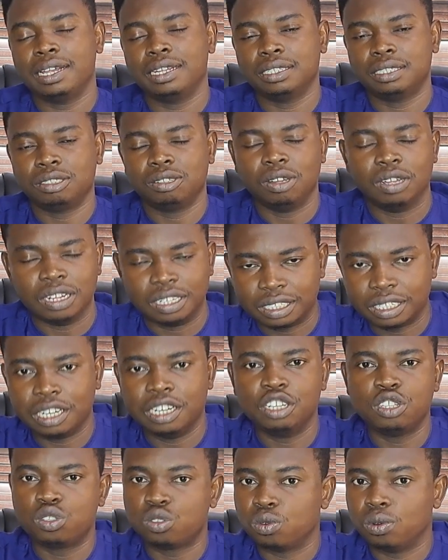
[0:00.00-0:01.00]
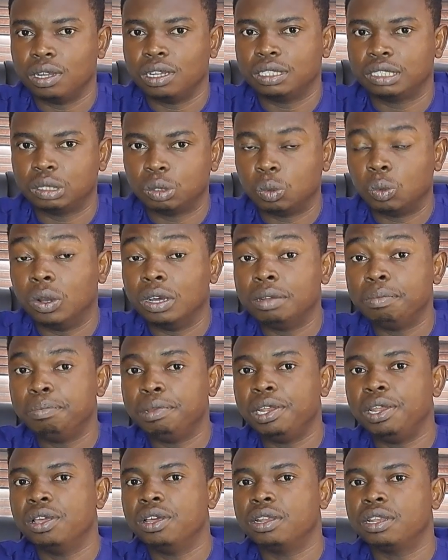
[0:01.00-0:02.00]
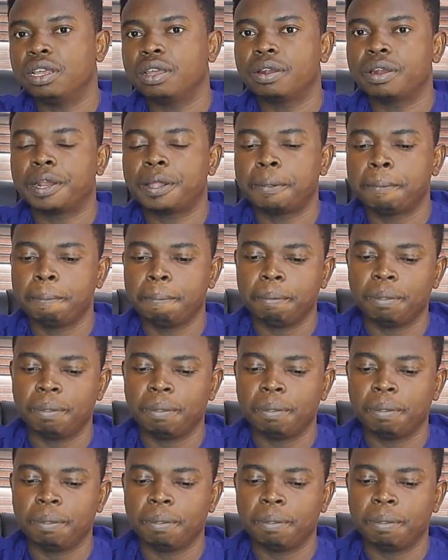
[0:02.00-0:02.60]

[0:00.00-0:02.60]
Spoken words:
as or as little as 1 million naira,